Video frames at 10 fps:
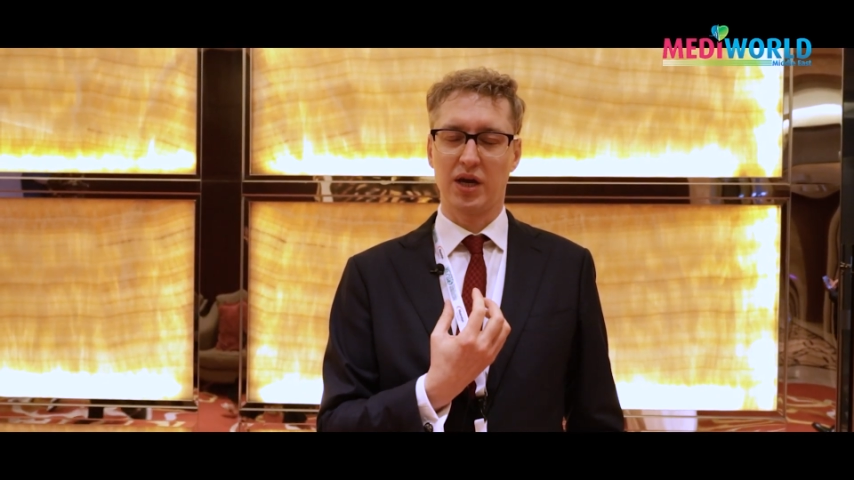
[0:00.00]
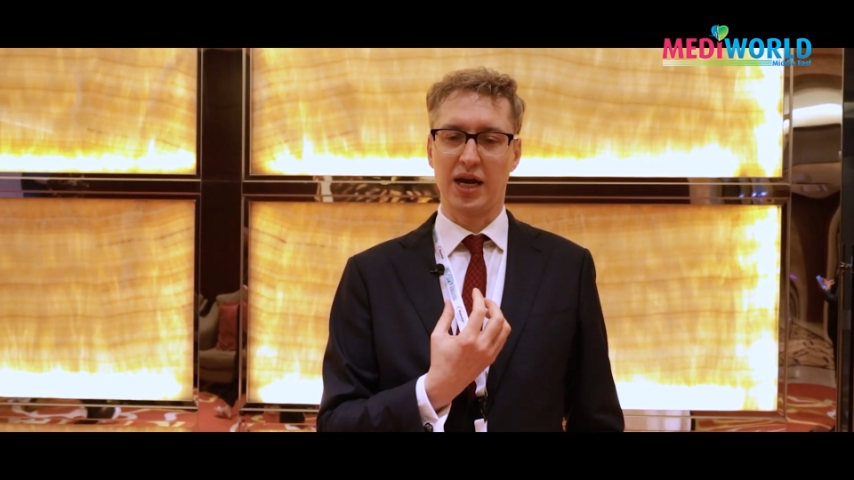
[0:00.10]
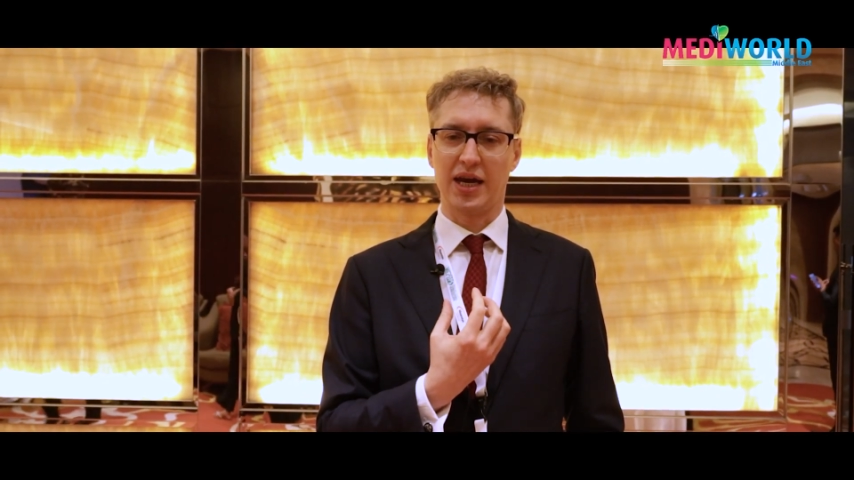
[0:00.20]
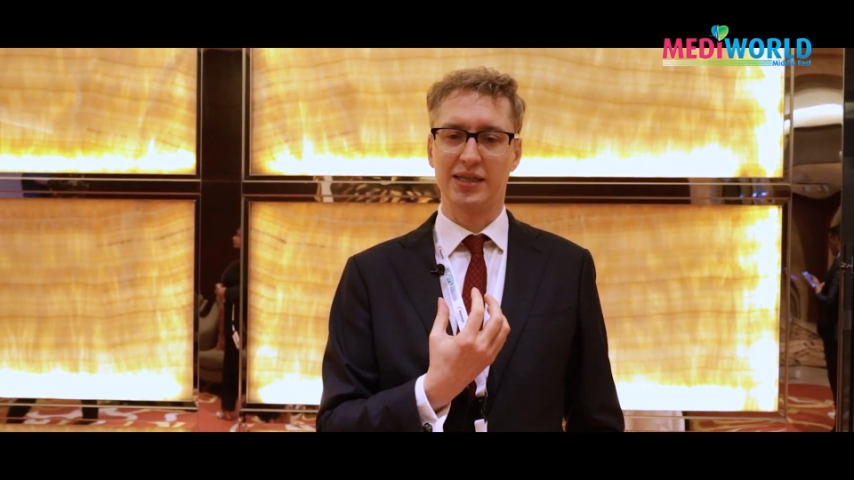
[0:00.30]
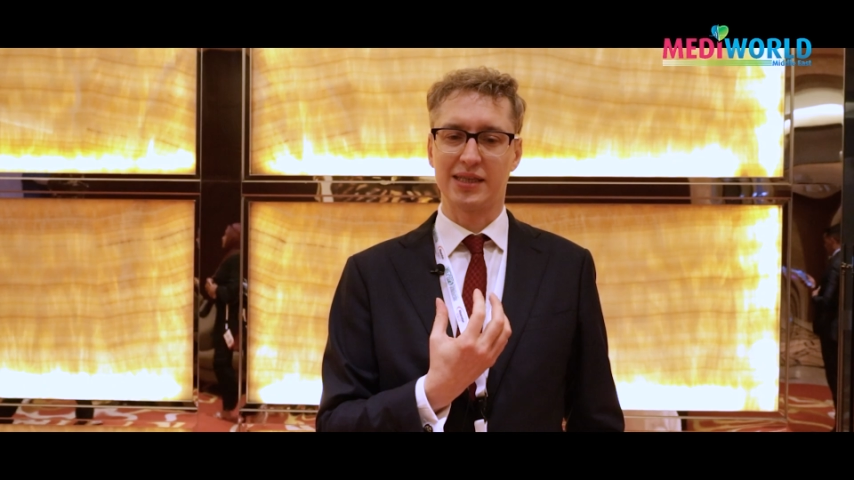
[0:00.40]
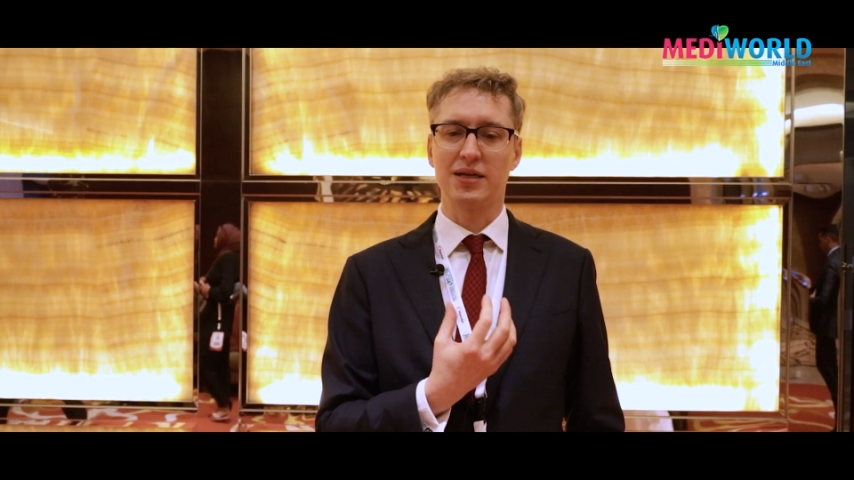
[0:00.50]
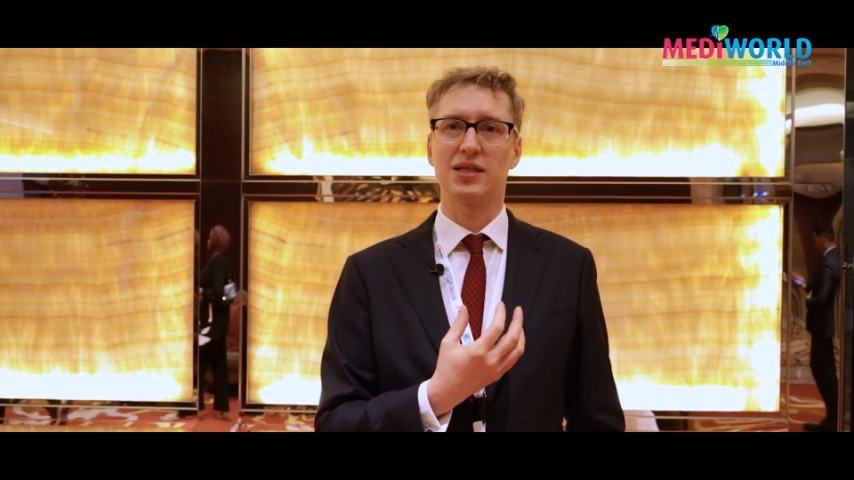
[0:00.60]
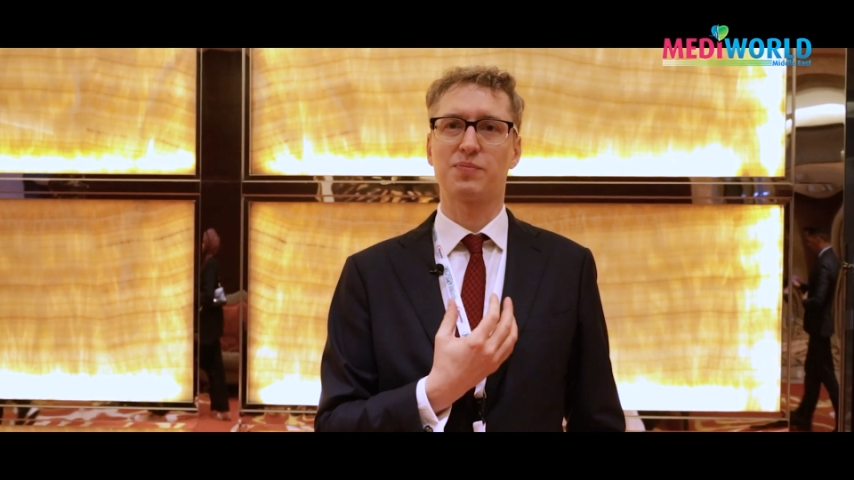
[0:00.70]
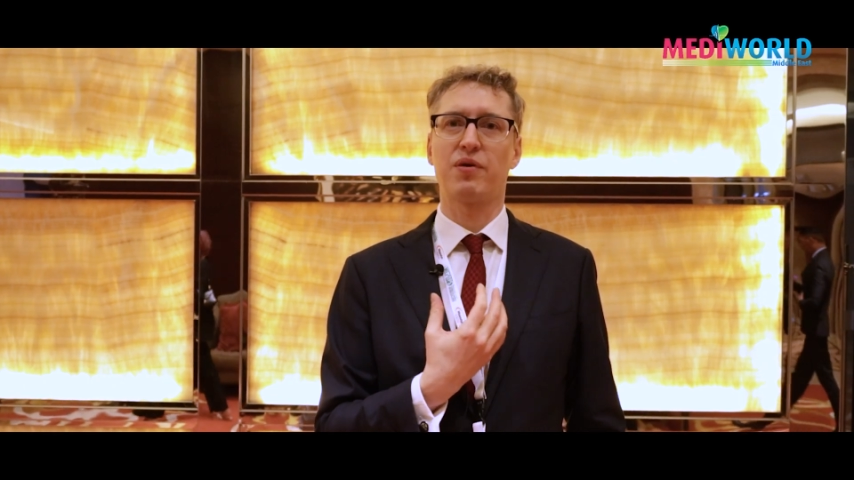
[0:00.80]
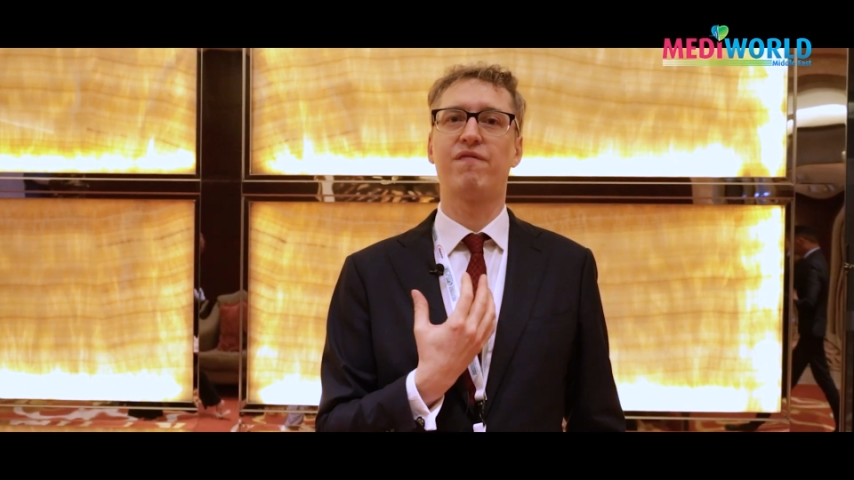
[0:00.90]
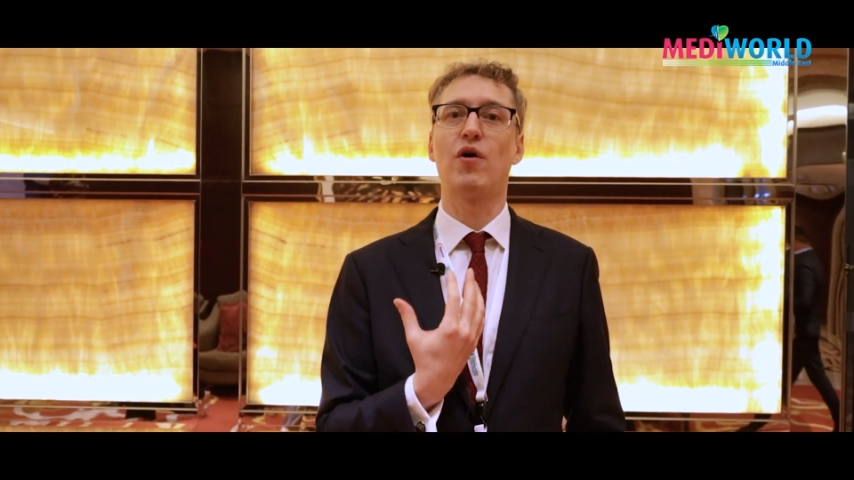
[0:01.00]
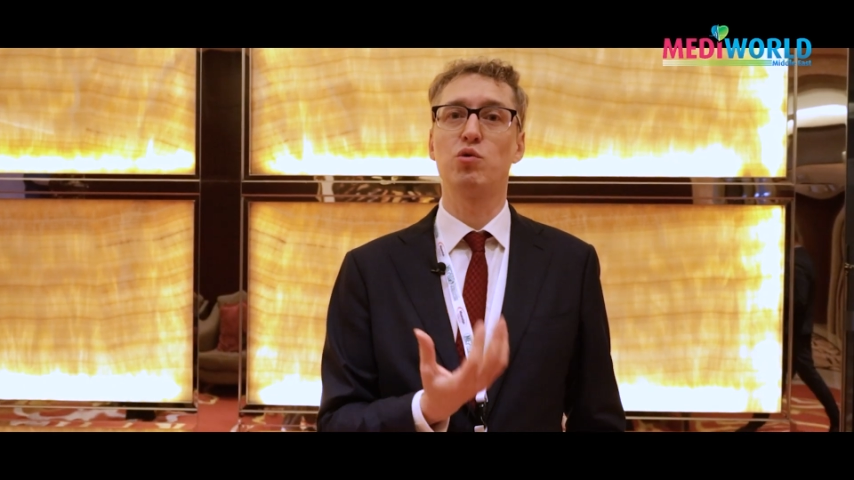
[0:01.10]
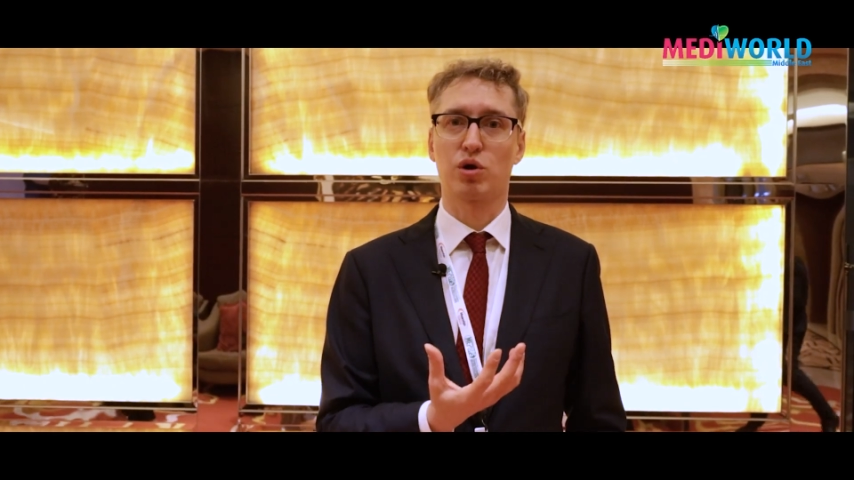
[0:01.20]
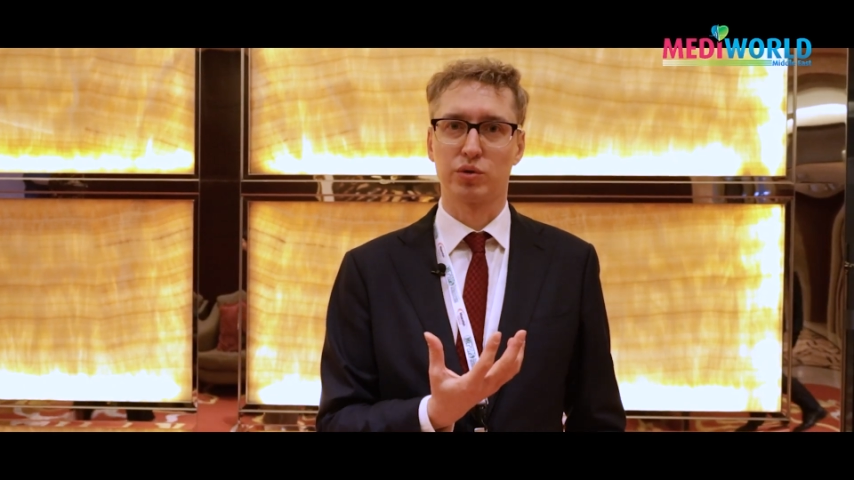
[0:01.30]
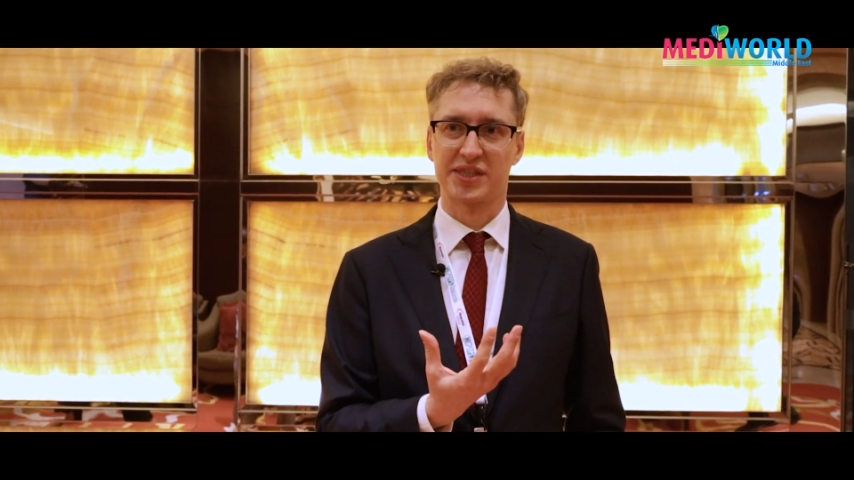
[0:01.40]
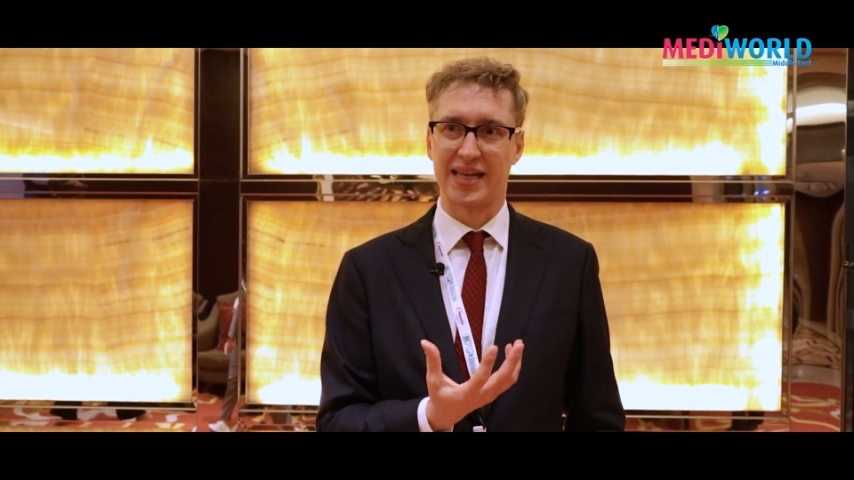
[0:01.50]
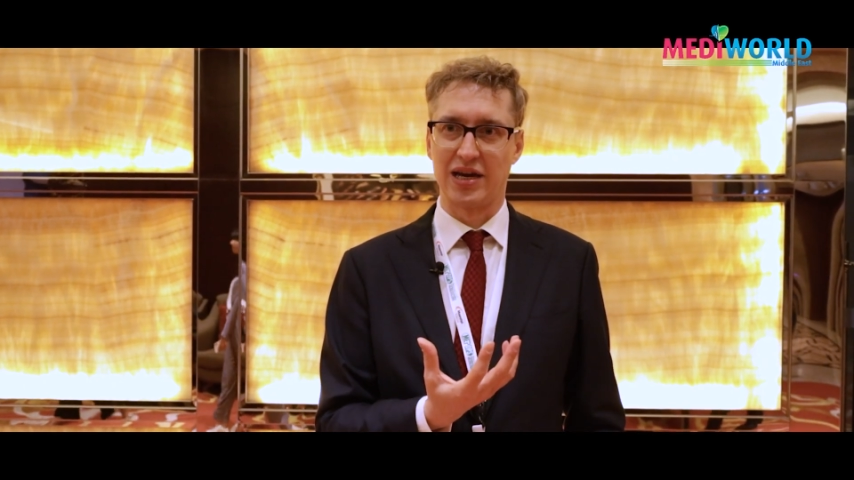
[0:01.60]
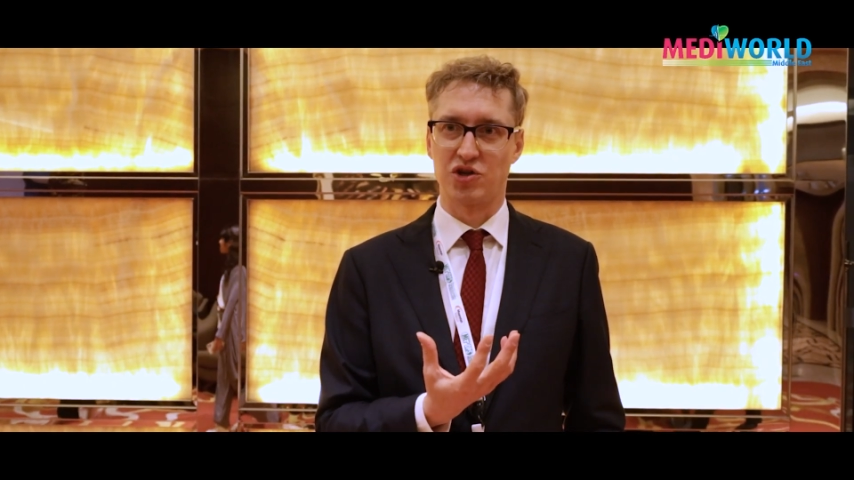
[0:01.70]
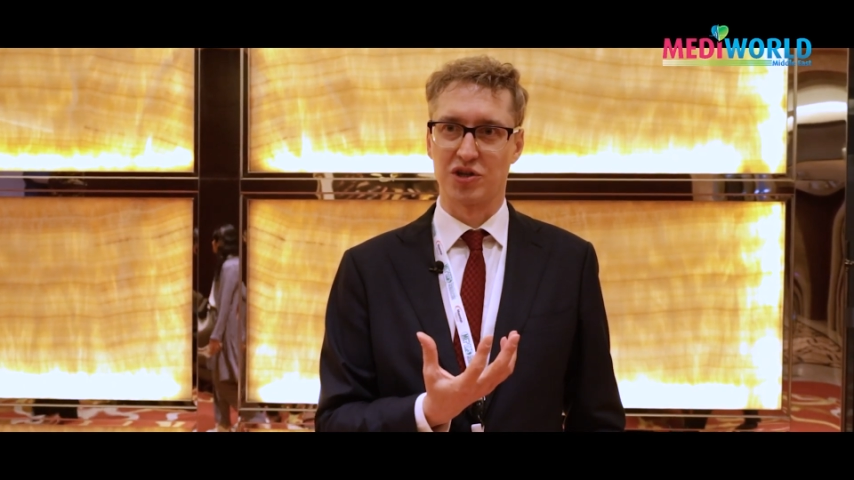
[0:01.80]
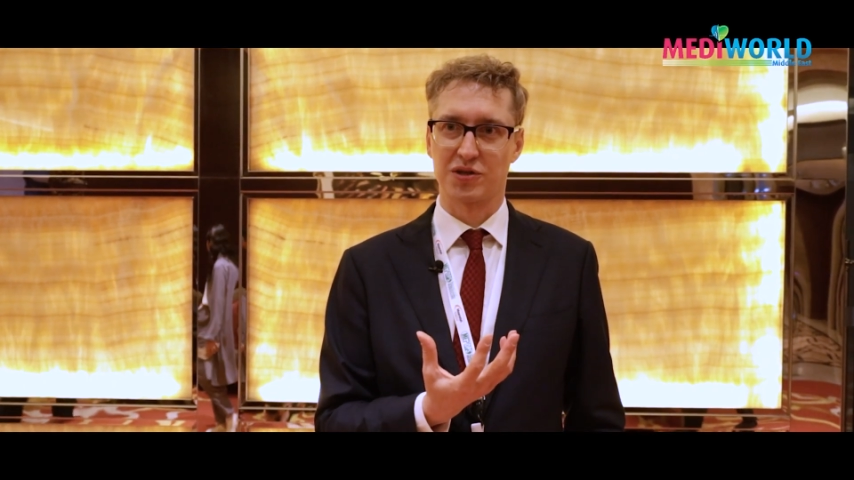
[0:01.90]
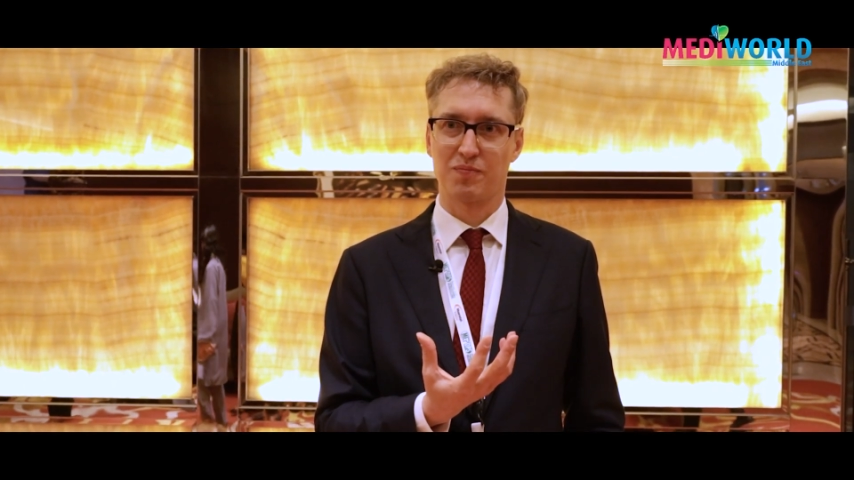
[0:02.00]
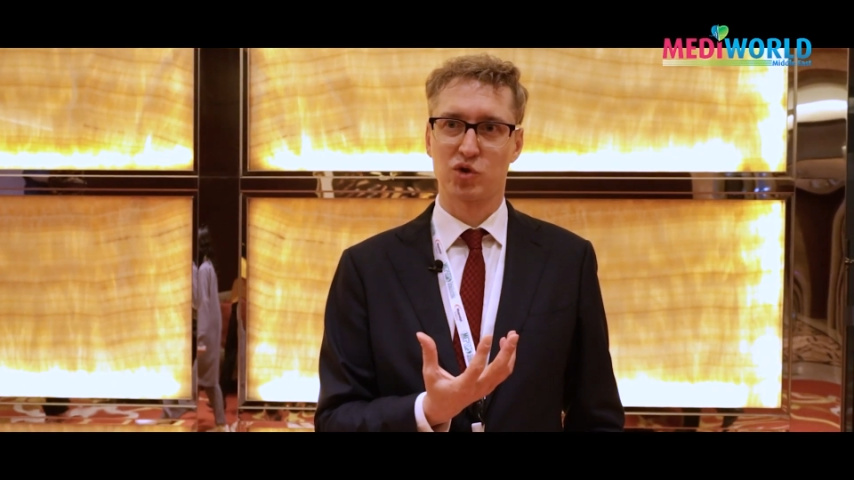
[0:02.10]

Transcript: it's in pivotal stages.